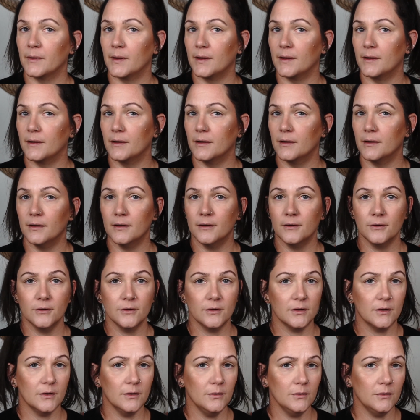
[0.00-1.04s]

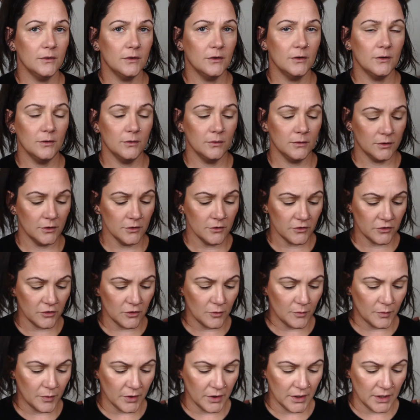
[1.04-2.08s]
Here's those two. They're so
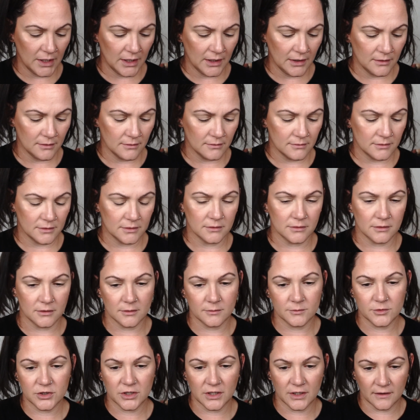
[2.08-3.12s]
pretty. Oh no,
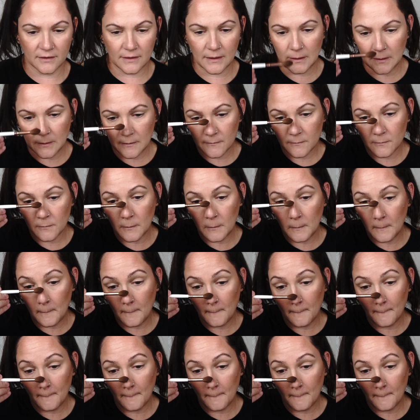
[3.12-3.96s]
I'm just gonna take this one.